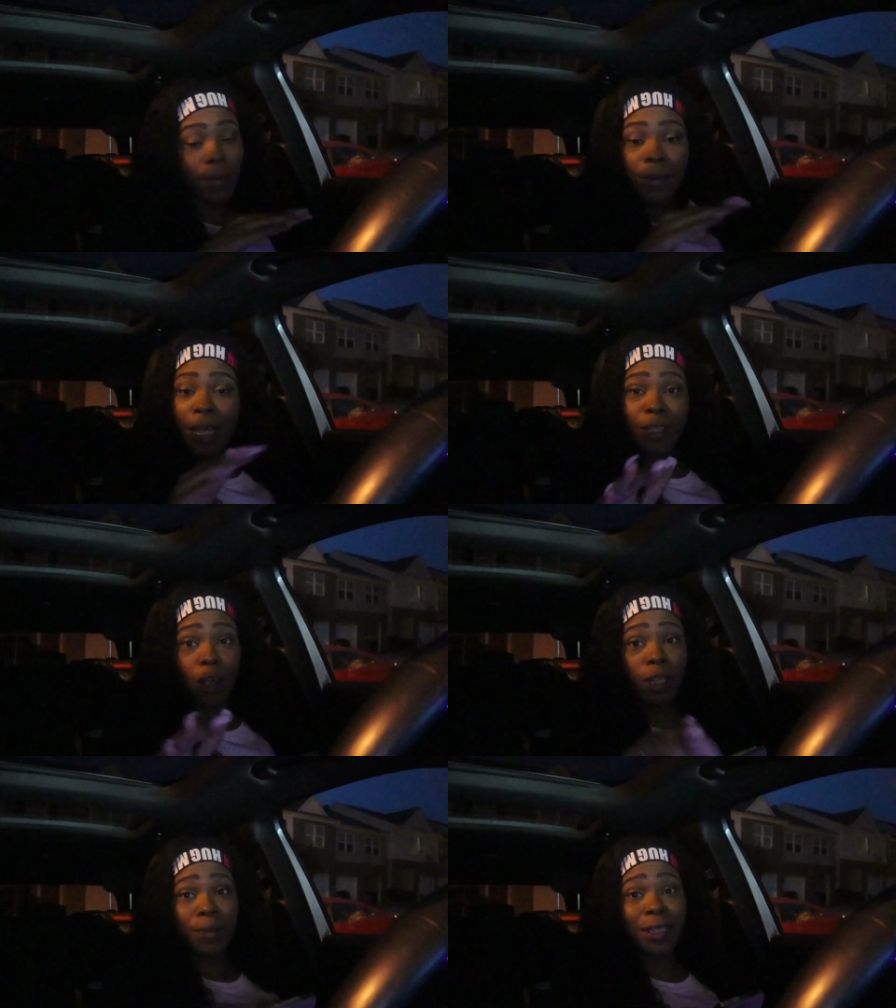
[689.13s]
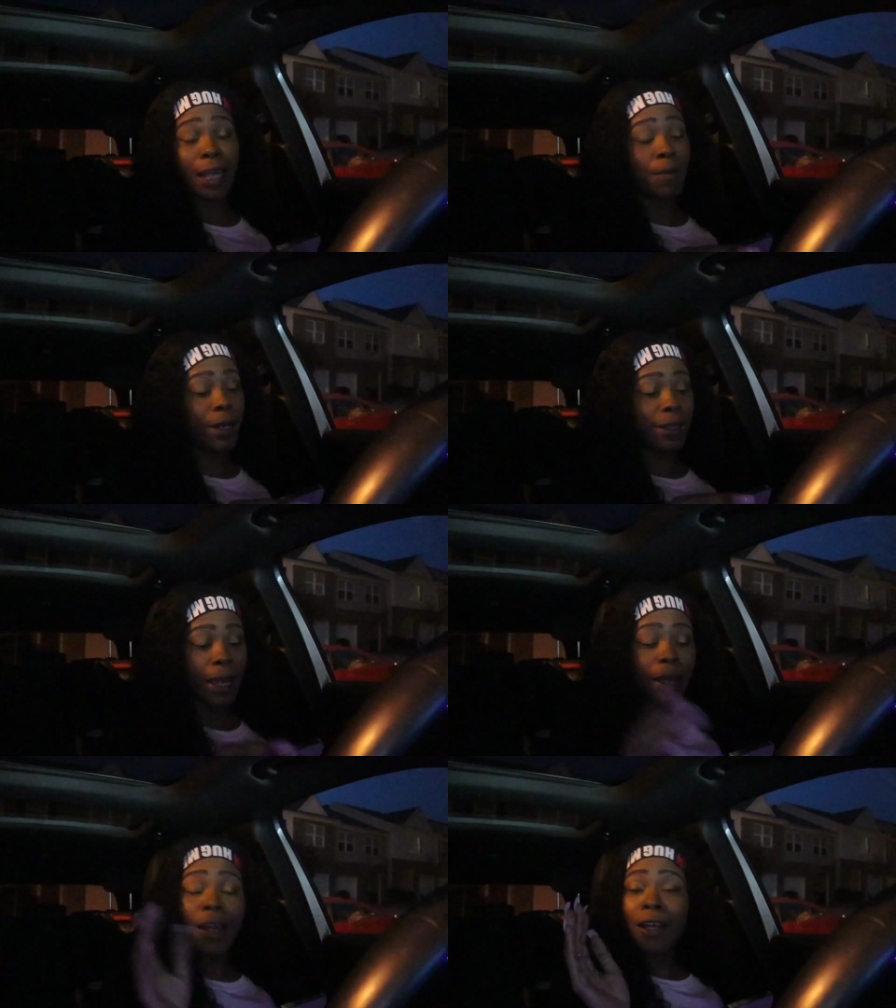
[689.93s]
That's all I'm gonna say about
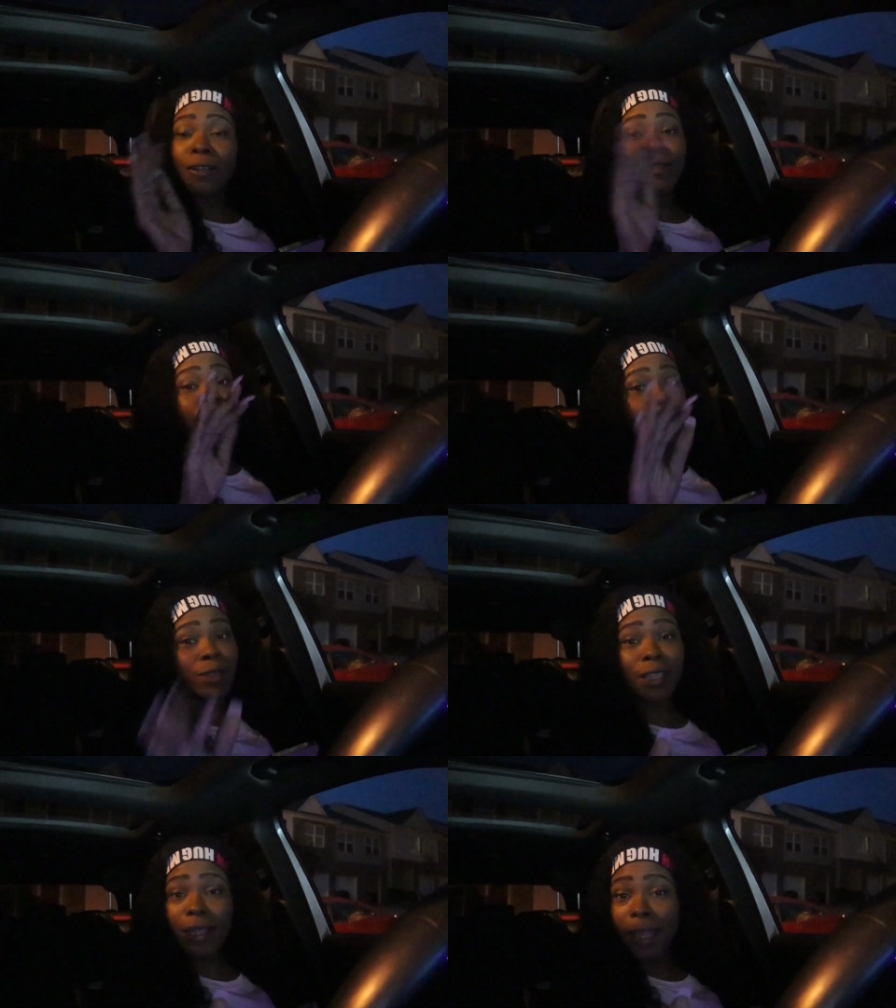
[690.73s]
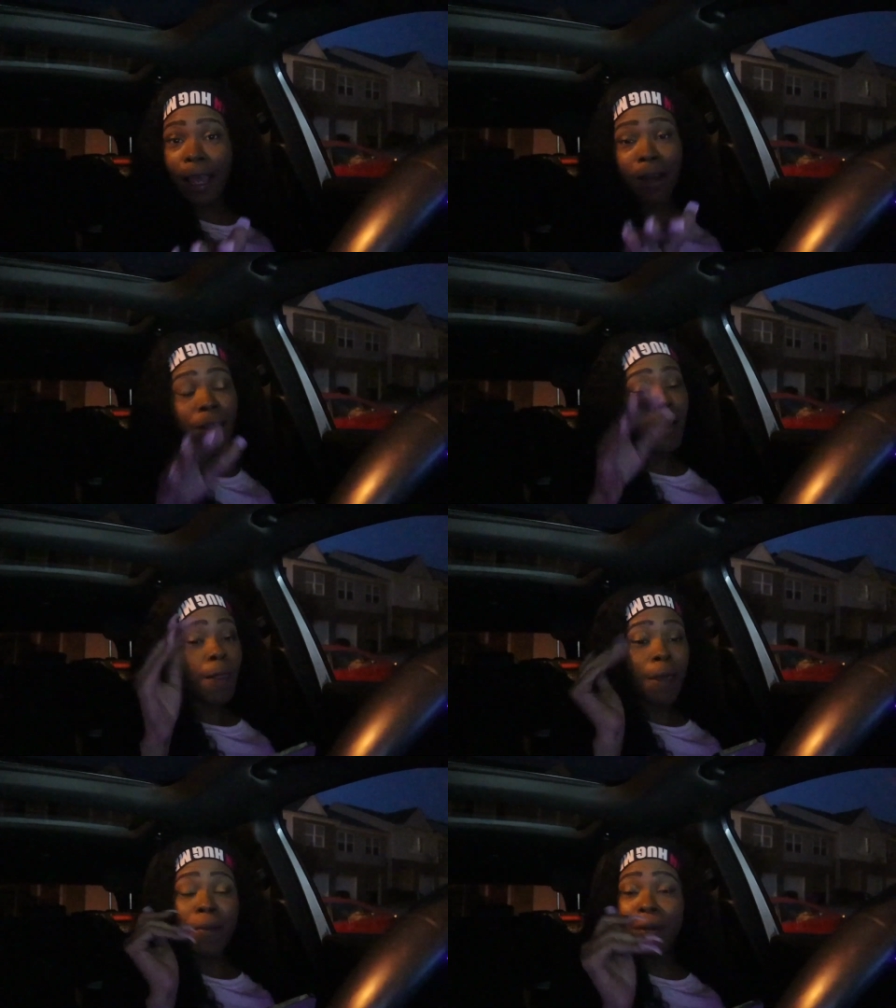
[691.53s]
that. Don't sit there
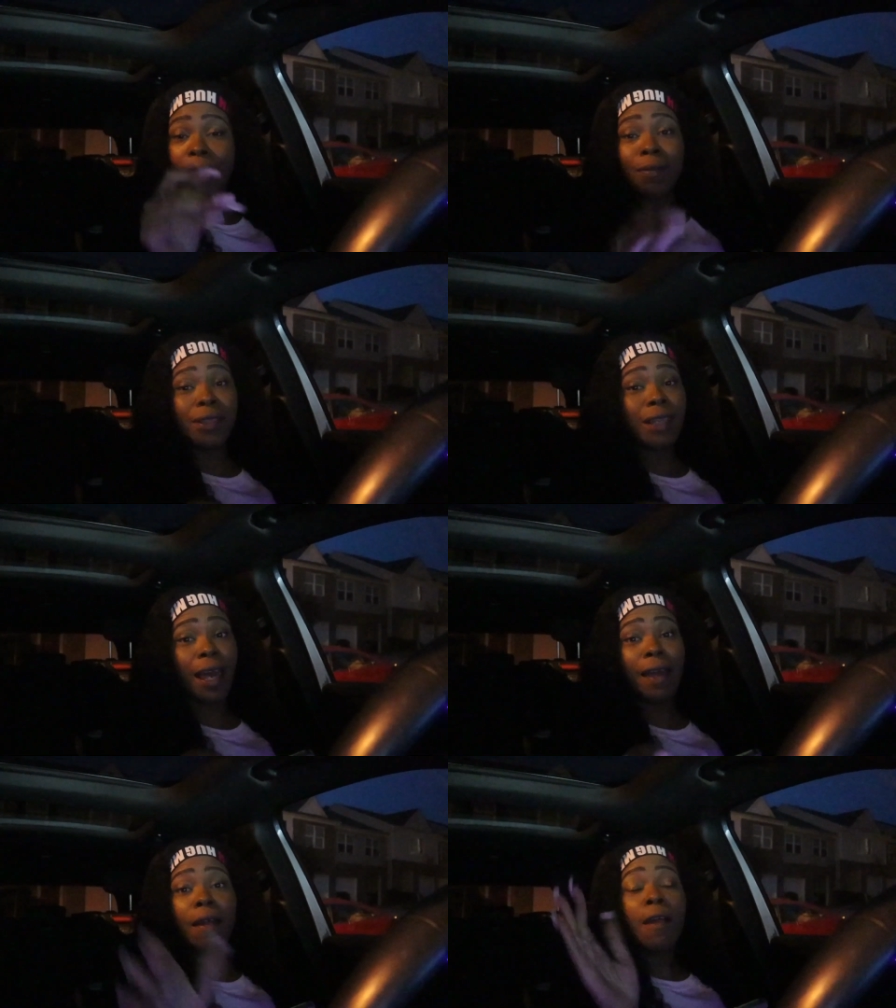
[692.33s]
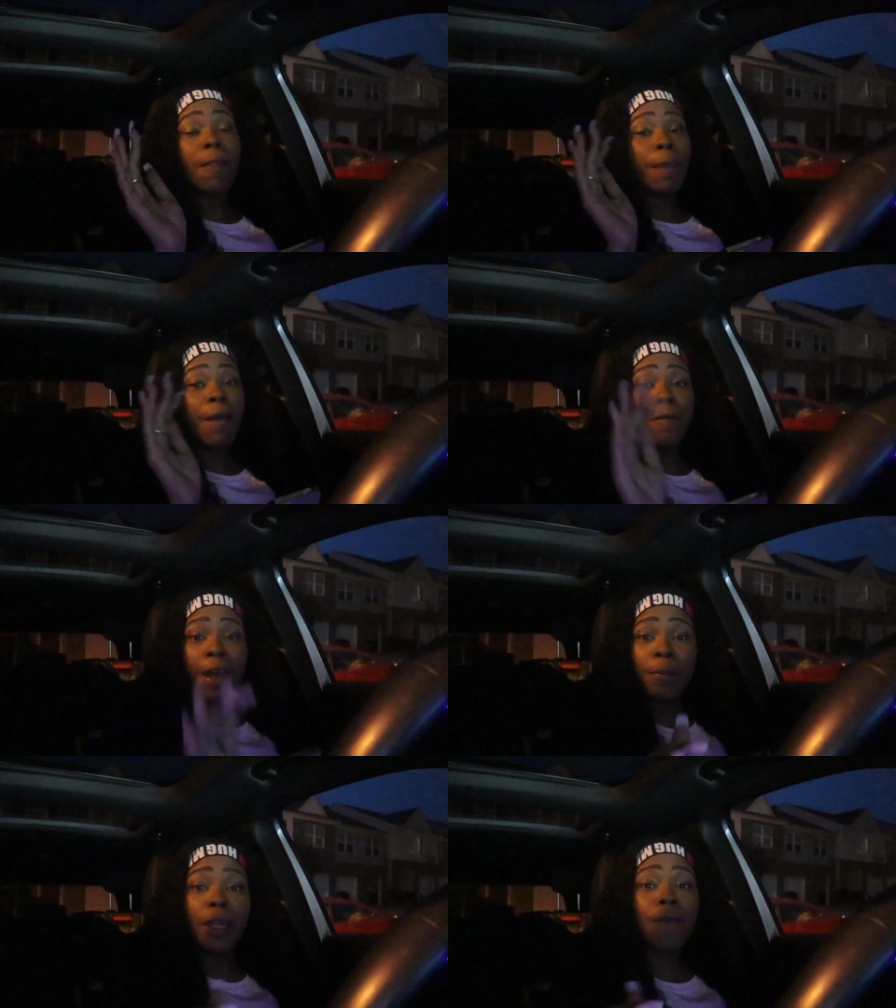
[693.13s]
and be upset if
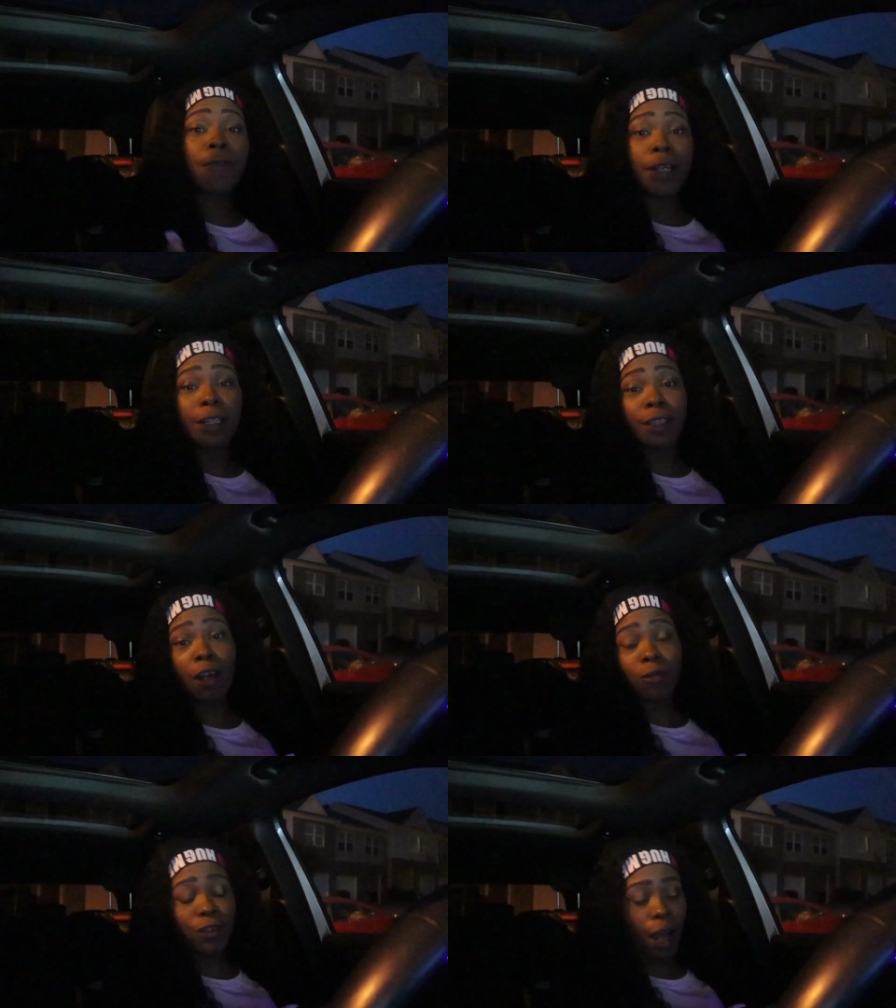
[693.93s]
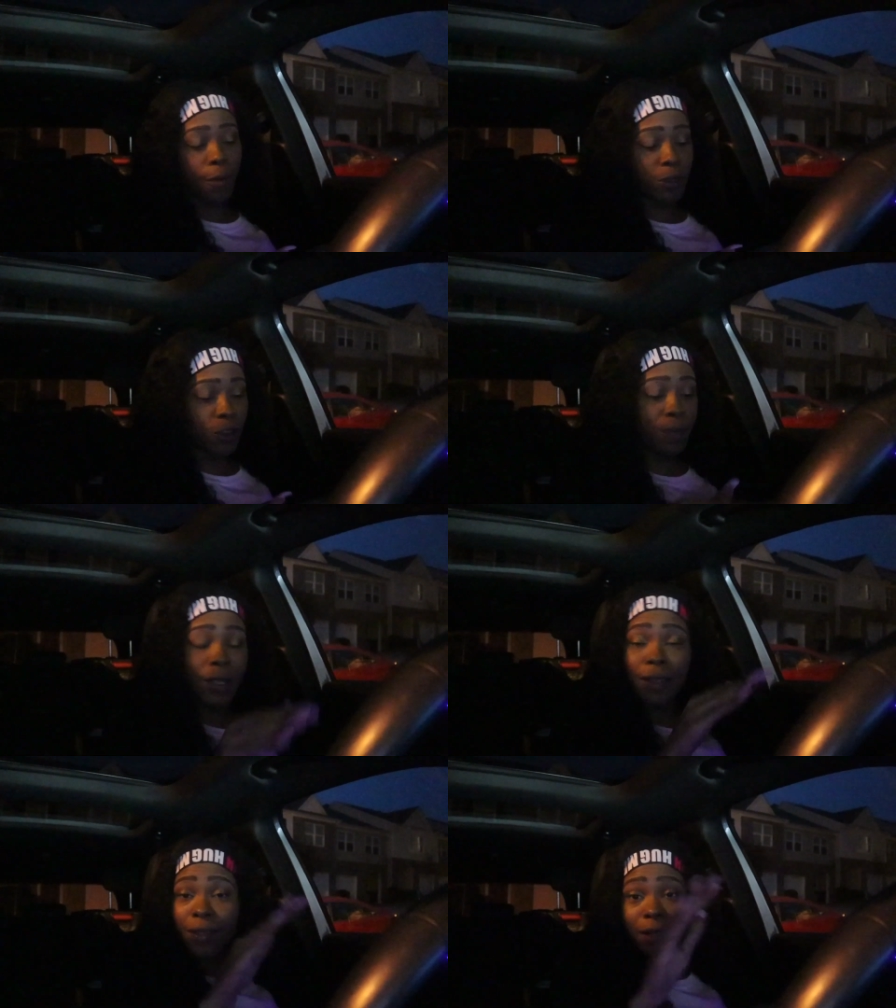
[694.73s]
family and friends don't shop with you,
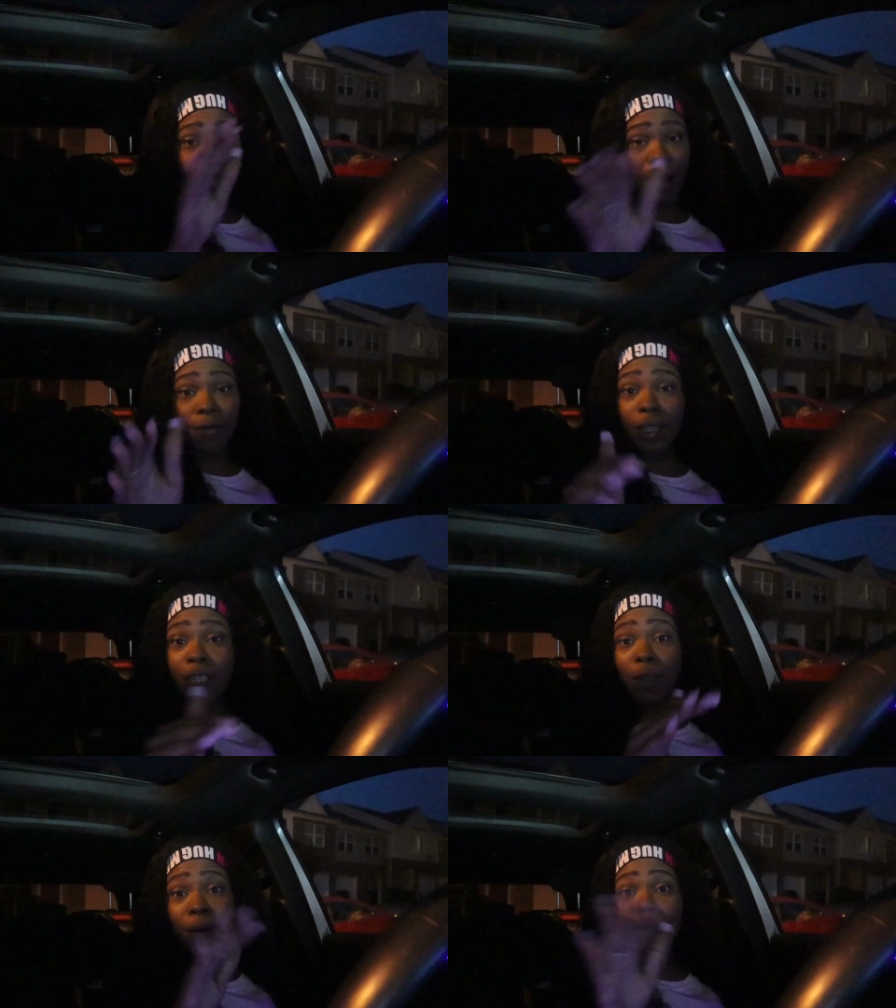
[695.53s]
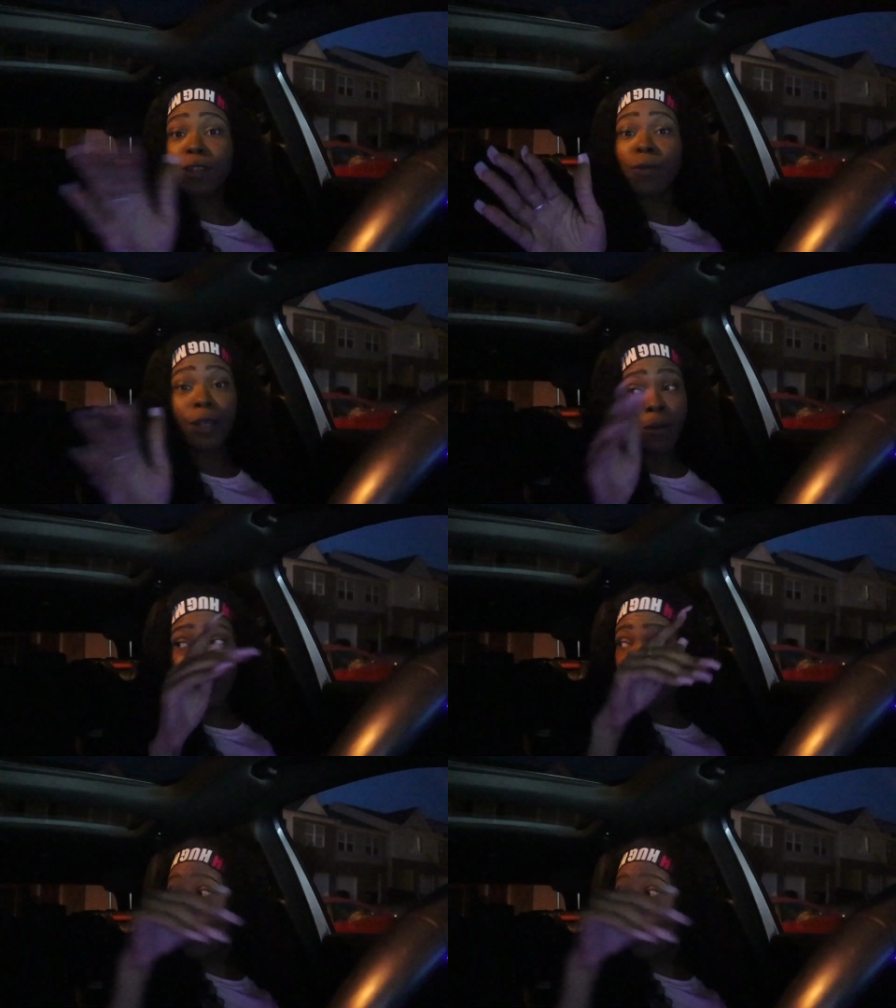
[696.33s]
because they're not really supposed to anyway.